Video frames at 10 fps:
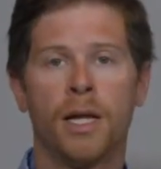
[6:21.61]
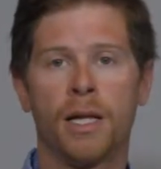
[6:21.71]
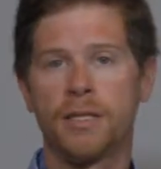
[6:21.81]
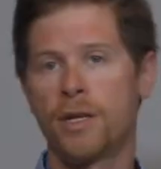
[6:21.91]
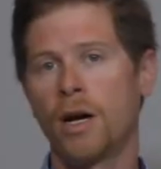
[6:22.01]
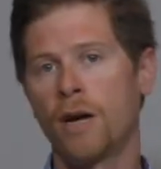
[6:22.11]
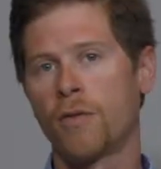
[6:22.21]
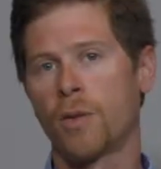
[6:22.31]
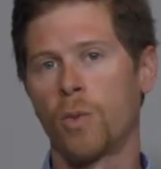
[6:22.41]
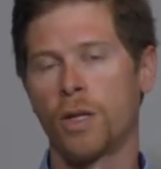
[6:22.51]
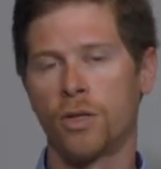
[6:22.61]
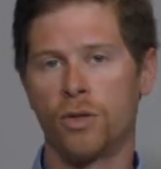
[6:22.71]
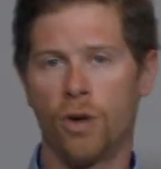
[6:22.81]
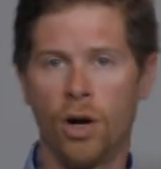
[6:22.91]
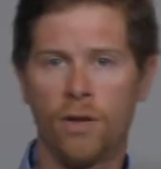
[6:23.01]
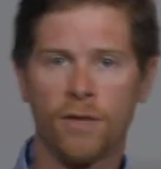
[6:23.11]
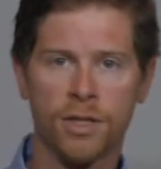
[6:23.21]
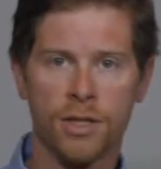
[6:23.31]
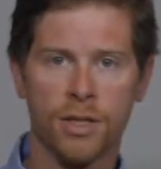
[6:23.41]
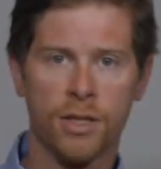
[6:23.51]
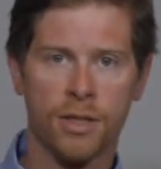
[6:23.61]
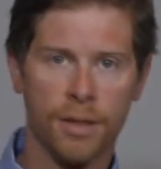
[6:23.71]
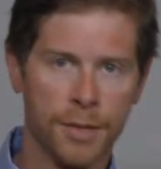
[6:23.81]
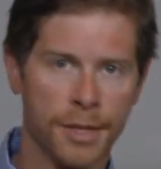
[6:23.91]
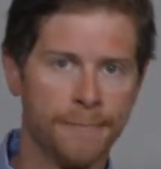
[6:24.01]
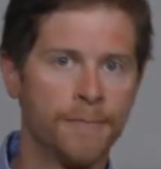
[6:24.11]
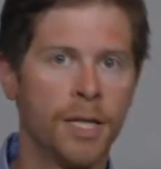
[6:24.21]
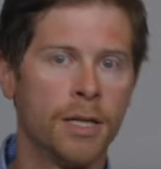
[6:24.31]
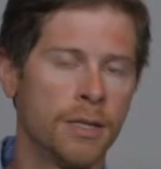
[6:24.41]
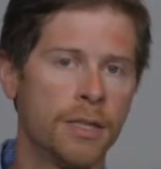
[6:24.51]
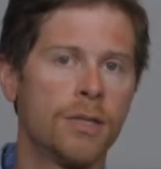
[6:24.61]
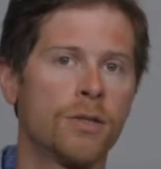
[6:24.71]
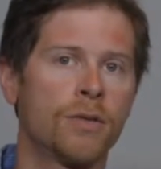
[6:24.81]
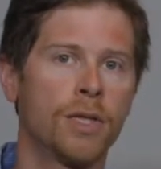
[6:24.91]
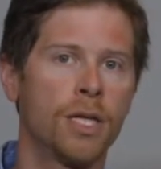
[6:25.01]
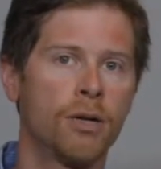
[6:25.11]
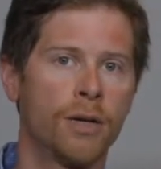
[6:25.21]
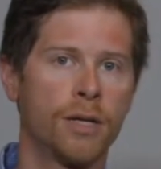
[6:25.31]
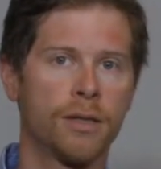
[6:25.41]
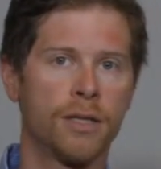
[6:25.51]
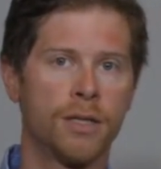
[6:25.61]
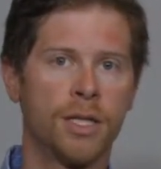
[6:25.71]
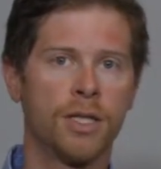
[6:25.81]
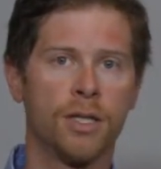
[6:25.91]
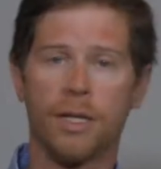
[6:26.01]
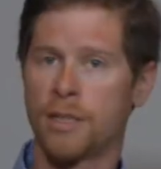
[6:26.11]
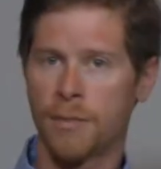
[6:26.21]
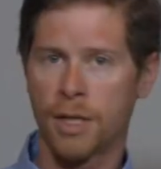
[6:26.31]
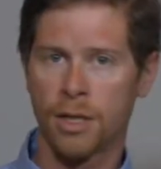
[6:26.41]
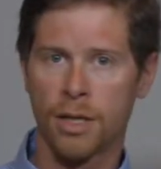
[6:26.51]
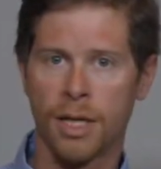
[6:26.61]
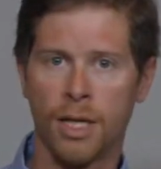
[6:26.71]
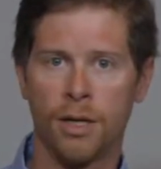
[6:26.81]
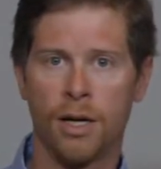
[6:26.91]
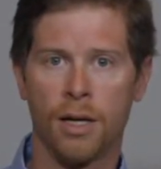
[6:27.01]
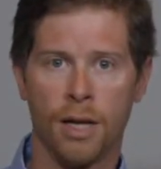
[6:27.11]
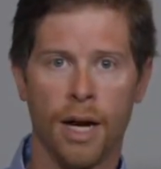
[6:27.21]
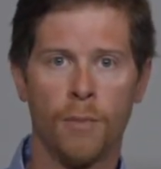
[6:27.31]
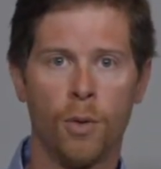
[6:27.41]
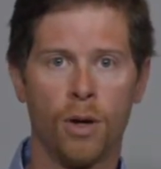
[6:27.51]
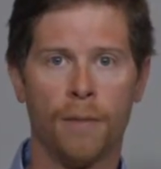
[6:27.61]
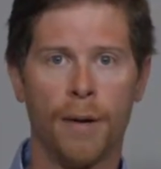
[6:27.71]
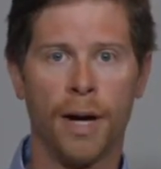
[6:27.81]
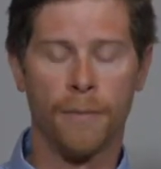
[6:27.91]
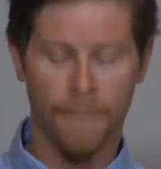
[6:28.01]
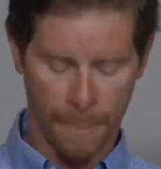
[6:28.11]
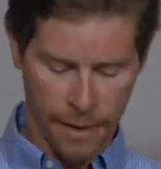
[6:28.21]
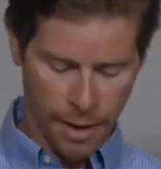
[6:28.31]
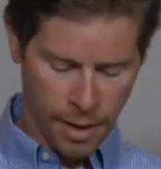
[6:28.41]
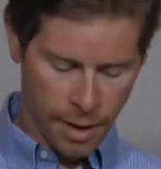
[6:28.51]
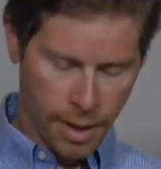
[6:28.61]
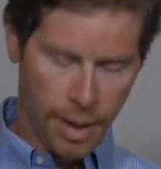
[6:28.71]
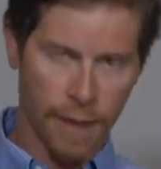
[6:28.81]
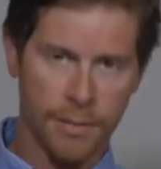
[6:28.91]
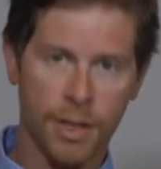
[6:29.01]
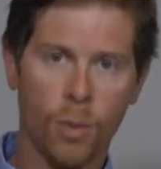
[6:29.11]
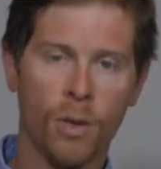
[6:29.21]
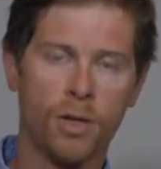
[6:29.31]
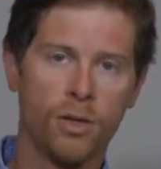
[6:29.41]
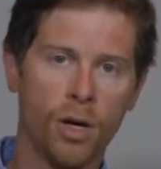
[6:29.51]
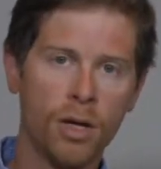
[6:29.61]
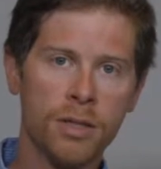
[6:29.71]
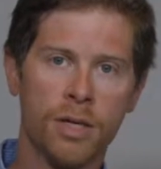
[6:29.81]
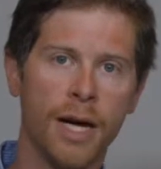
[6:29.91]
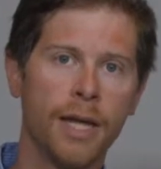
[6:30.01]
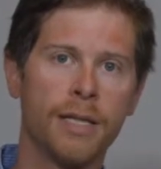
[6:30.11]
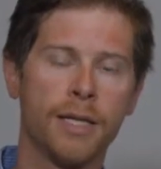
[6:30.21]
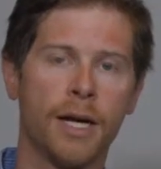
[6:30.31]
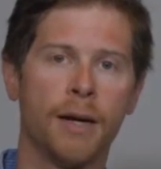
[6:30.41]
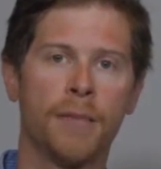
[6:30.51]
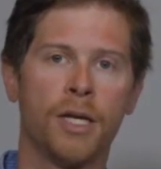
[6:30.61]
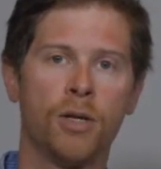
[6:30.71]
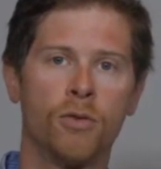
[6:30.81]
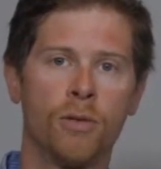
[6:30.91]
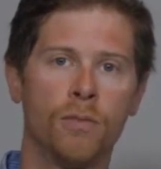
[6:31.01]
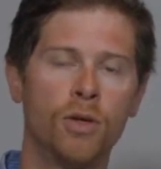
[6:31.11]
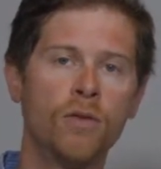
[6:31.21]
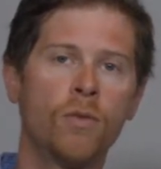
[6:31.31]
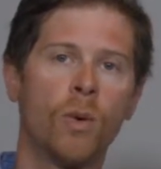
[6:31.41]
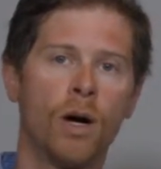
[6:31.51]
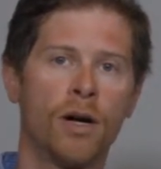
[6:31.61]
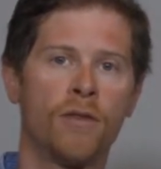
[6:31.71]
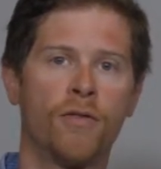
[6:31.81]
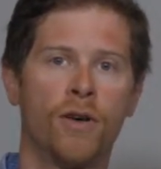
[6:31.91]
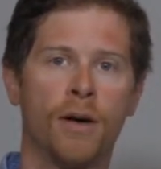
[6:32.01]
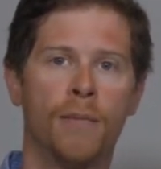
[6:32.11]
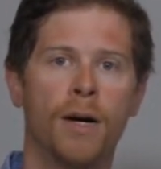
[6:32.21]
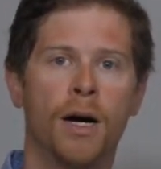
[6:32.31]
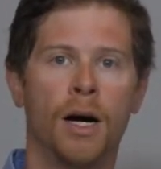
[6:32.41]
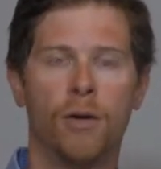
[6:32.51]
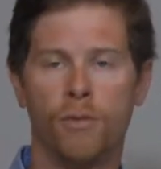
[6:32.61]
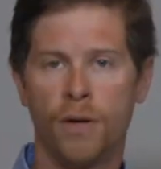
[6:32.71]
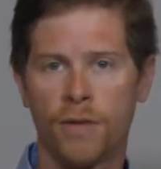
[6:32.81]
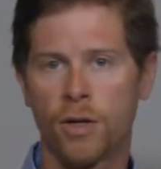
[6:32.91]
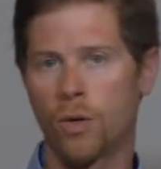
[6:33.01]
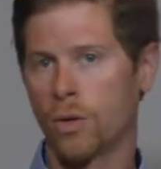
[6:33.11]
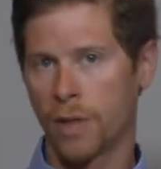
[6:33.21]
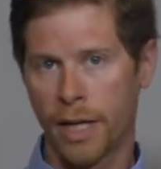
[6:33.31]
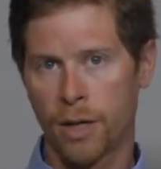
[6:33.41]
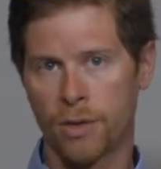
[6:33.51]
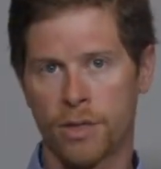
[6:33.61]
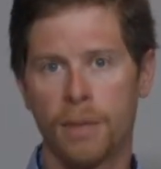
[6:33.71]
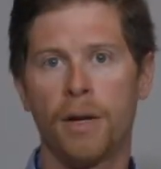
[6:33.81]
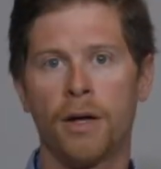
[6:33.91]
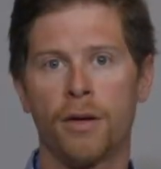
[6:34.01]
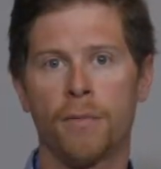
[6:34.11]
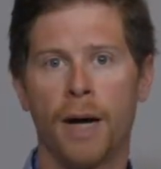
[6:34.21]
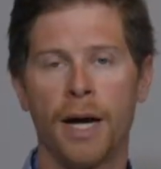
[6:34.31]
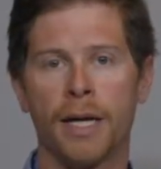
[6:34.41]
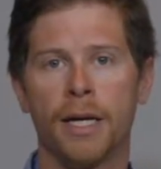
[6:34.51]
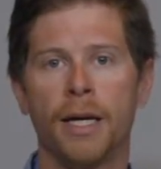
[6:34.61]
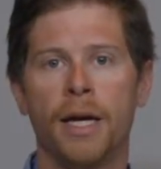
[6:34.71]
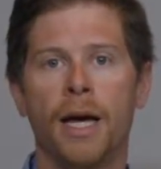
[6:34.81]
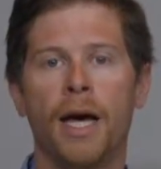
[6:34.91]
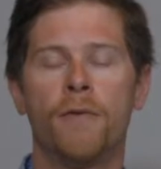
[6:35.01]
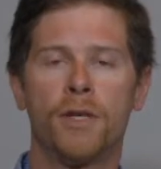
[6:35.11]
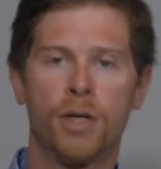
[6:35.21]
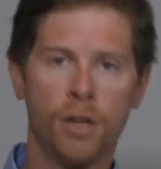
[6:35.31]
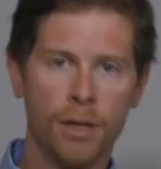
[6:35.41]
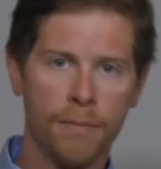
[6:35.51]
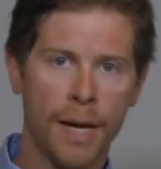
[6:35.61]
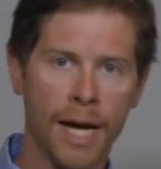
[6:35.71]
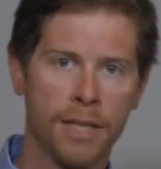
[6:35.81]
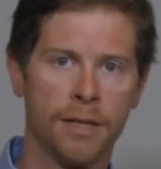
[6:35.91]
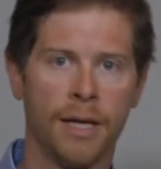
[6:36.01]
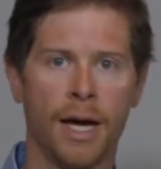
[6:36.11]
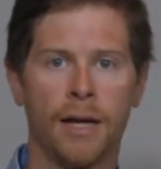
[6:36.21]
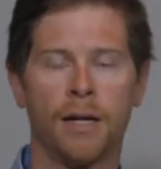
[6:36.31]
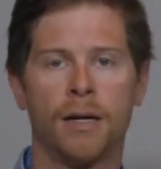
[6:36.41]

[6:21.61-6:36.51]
Let's start off with withdrawal versus consumption. This is a really critical distinction and something you're going to hear a lot more about. So withdrawals are any time that you remove water from a river or lake or some other body and return it back to that